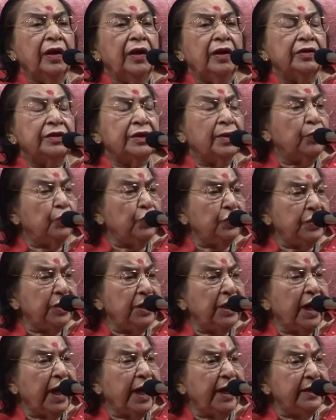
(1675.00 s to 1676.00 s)

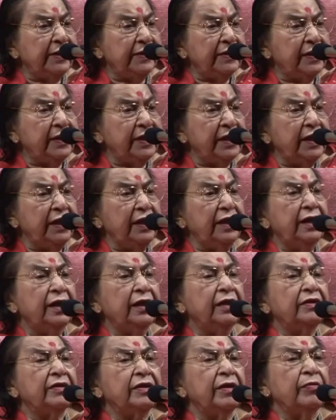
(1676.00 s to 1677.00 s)
Supposing I see
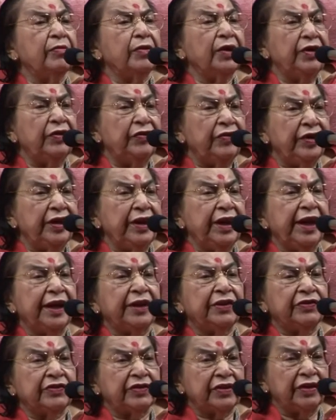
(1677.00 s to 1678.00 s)
some country,
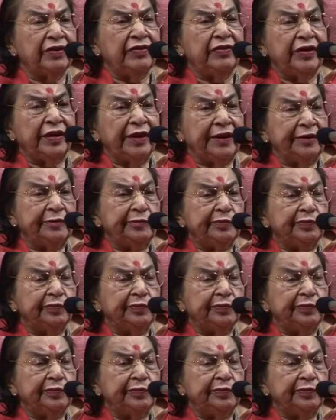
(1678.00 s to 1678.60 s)
X country,